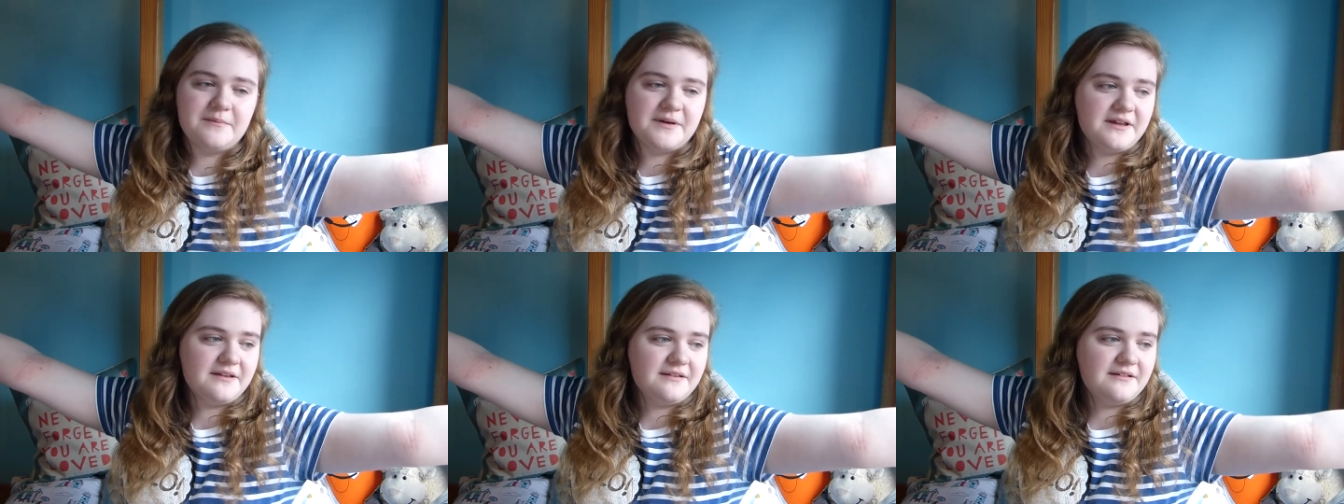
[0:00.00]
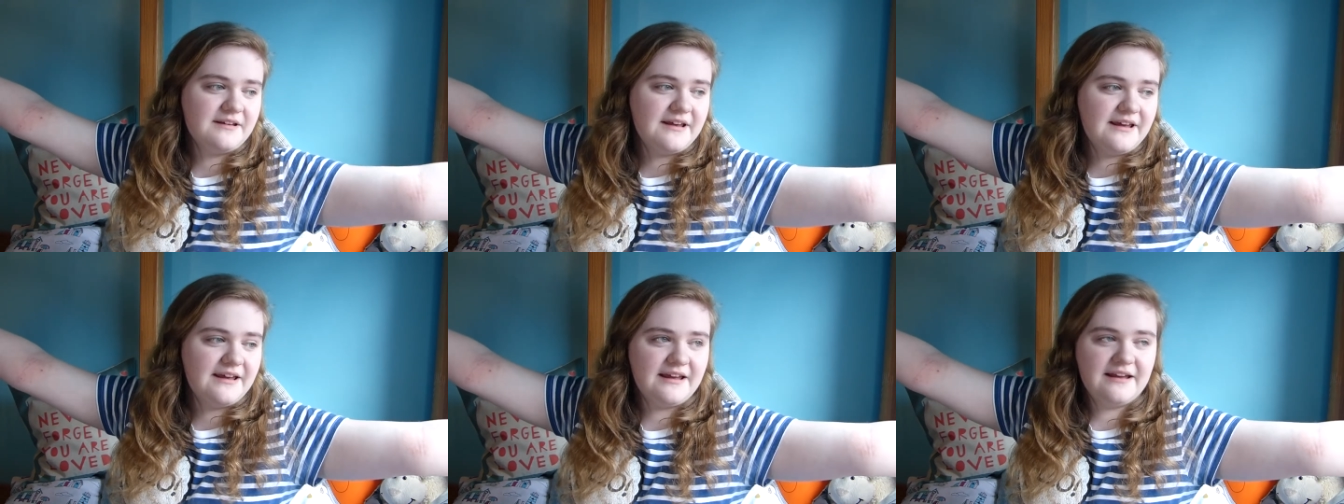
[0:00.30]

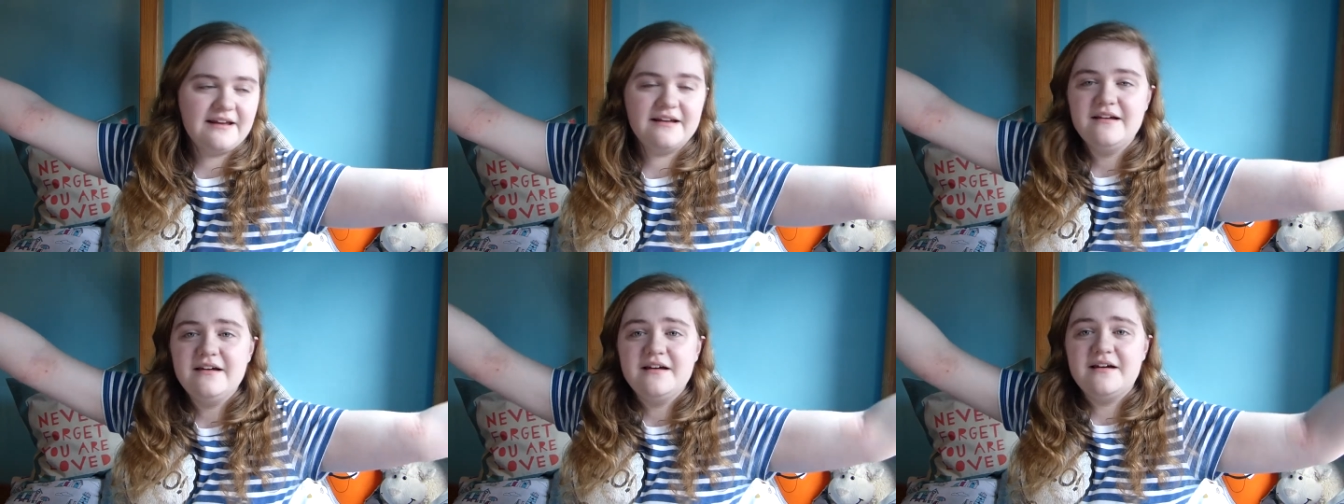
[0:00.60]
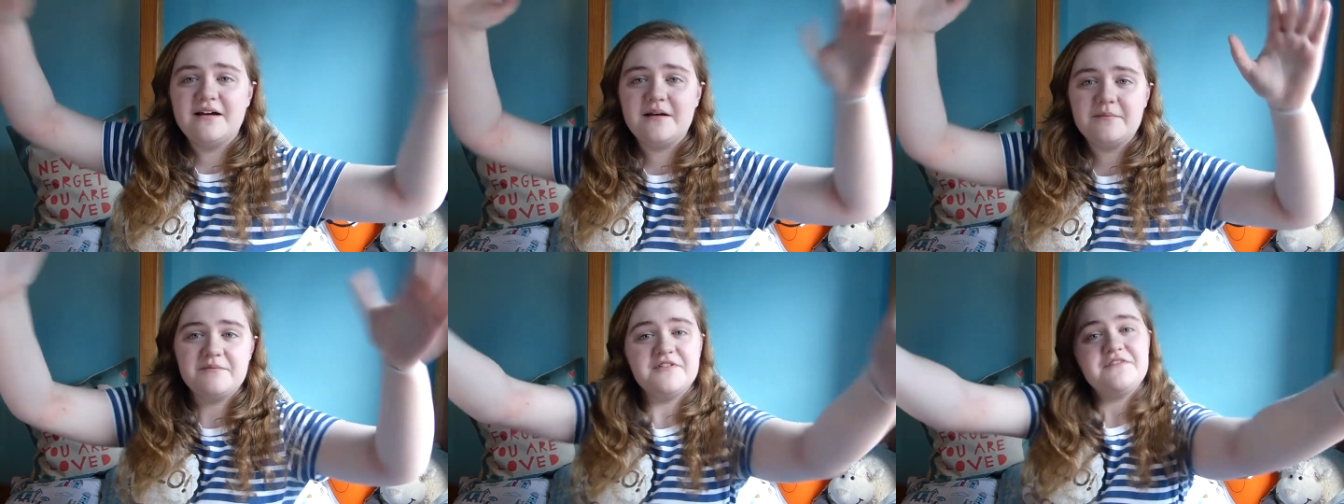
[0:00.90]
birthday.
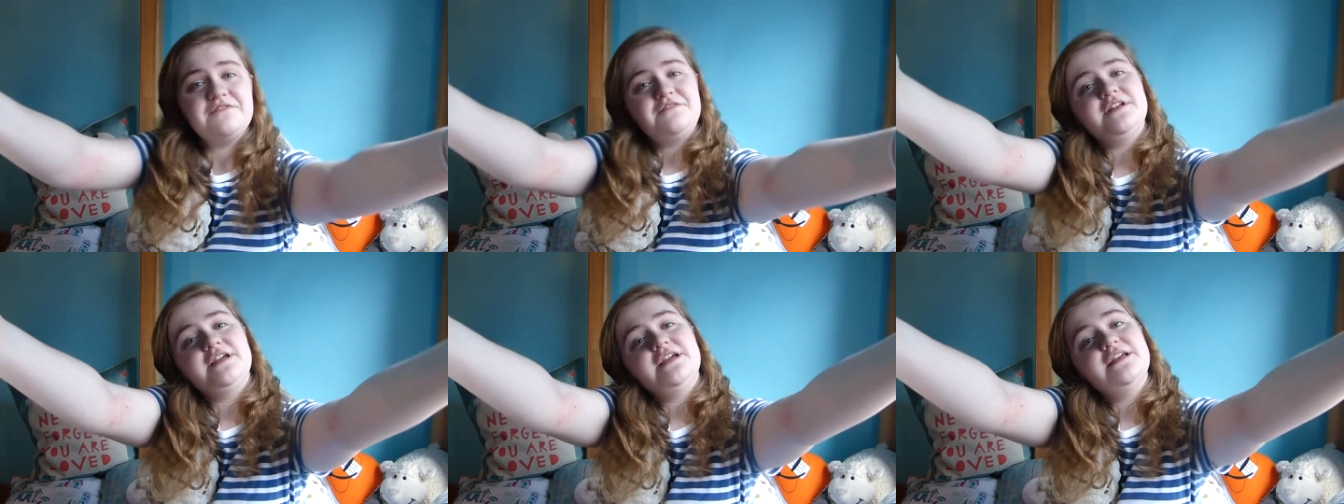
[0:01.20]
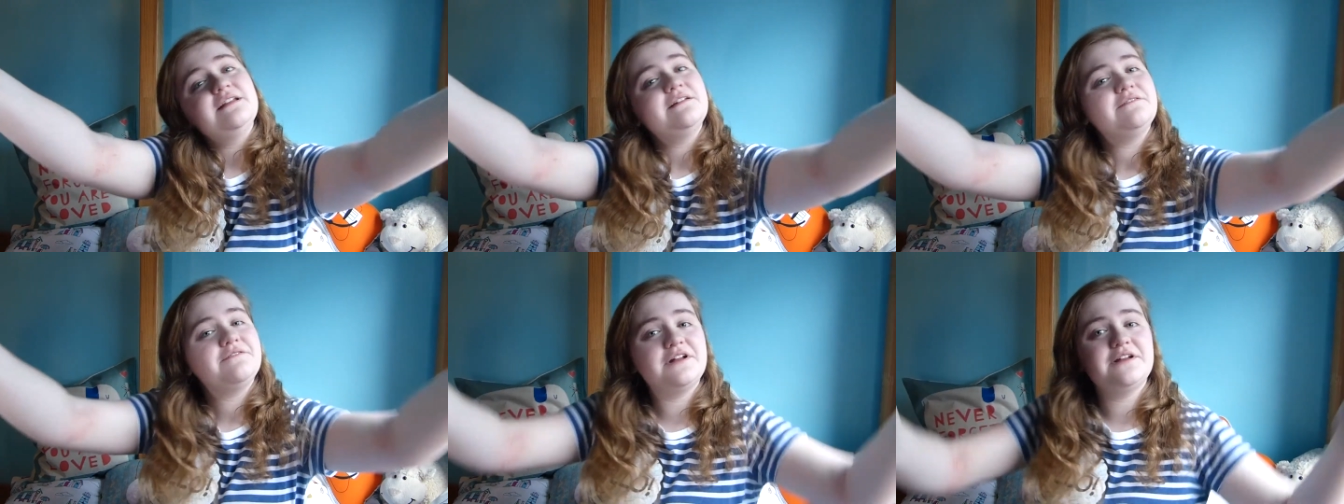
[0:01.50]
I'm
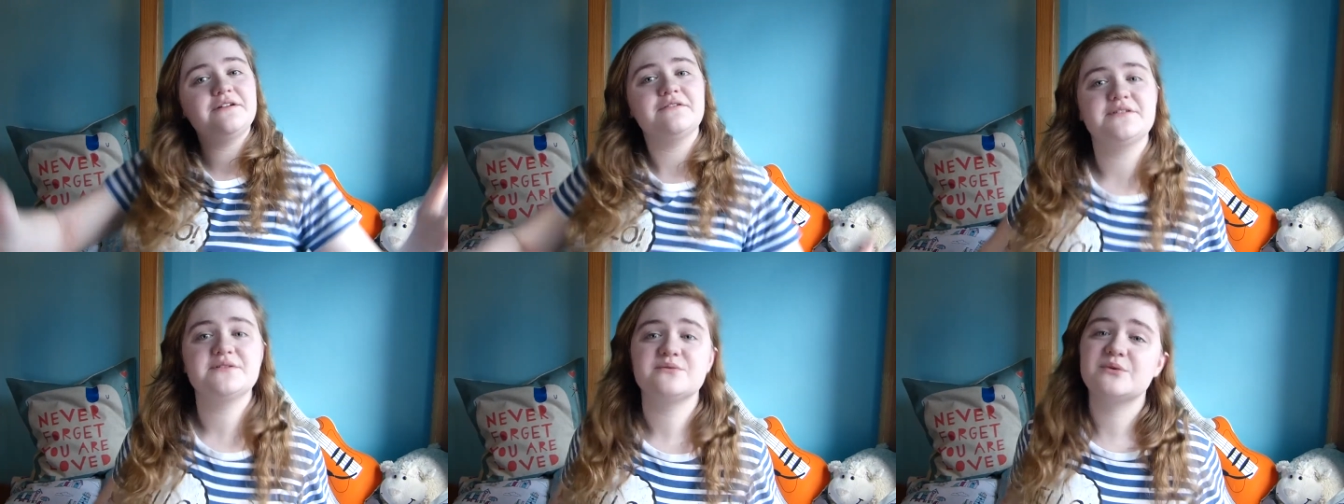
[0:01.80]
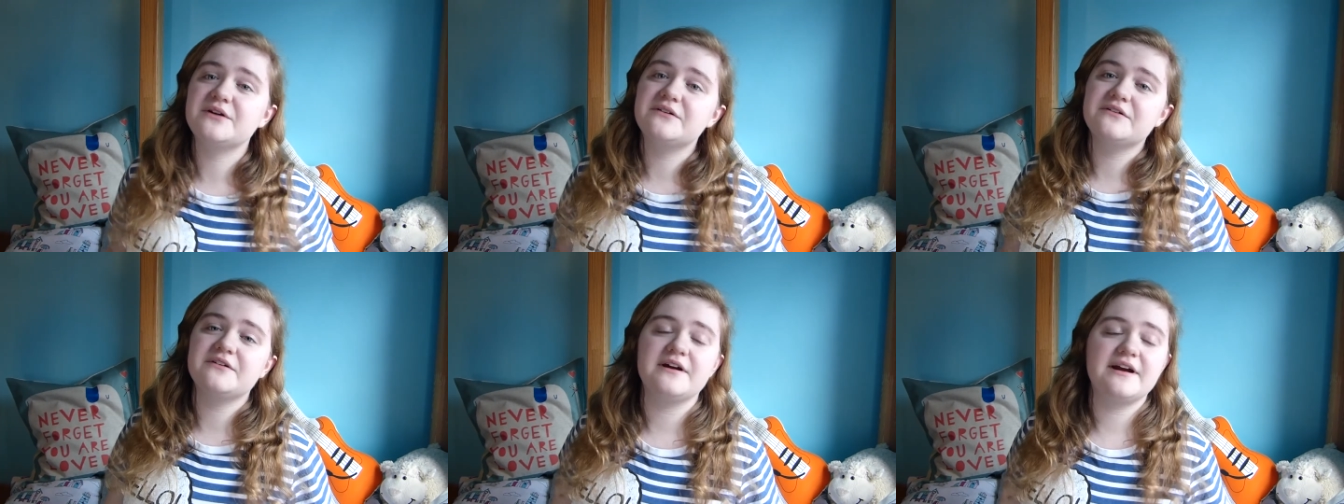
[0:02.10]
15, if anyone's
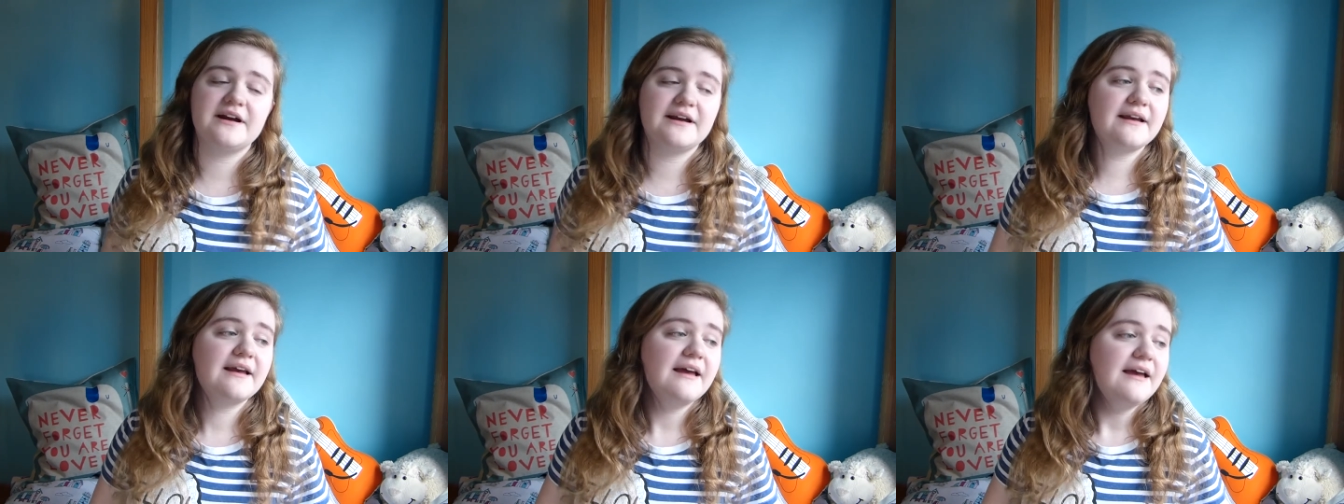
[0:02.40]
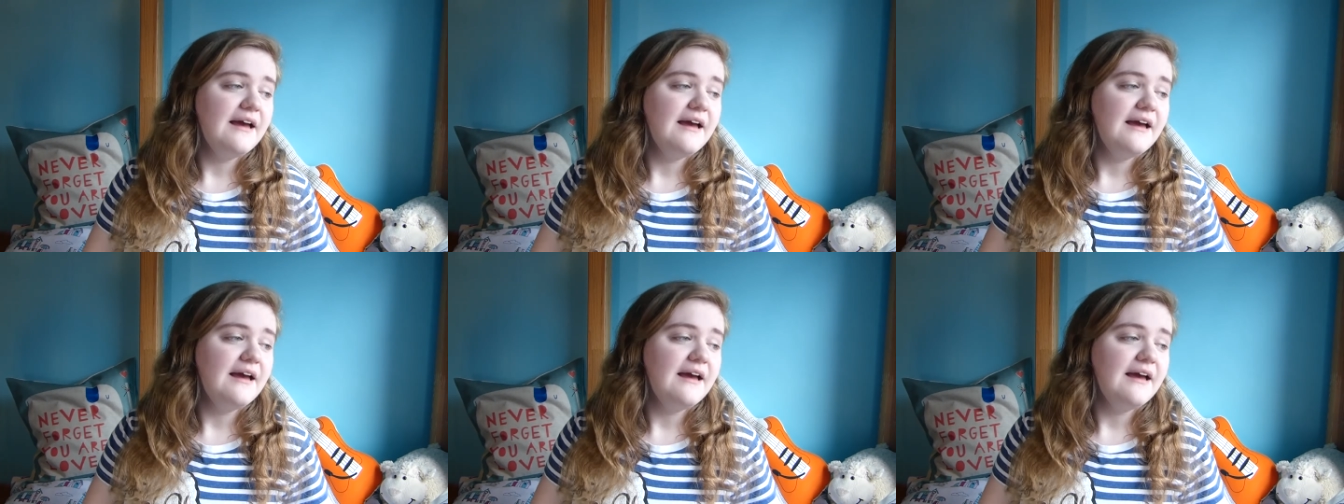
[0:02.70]
wondering.